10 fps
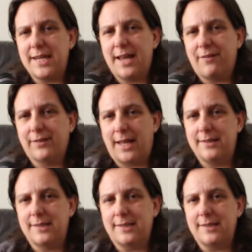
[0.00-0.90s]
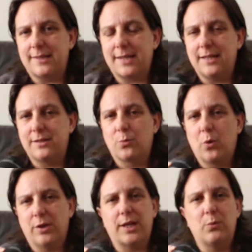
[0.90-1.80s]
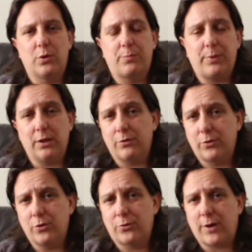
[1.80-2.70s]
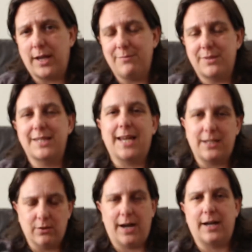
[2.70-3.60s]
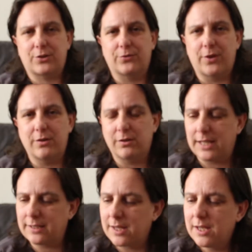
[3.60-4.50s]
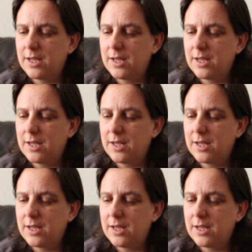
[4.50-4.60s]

EF lenses into what they would be on a full frame to get your actual focal length,